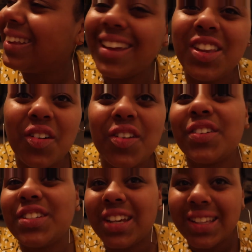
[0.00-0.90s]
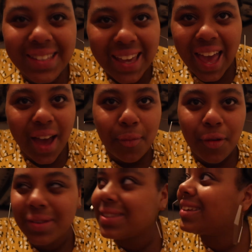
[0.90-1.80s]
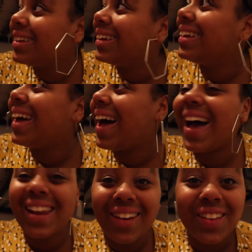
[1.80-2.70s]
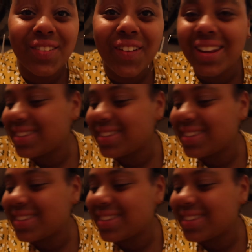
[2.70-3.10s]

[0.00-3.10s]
like not your cheese okay i promise i know it's funny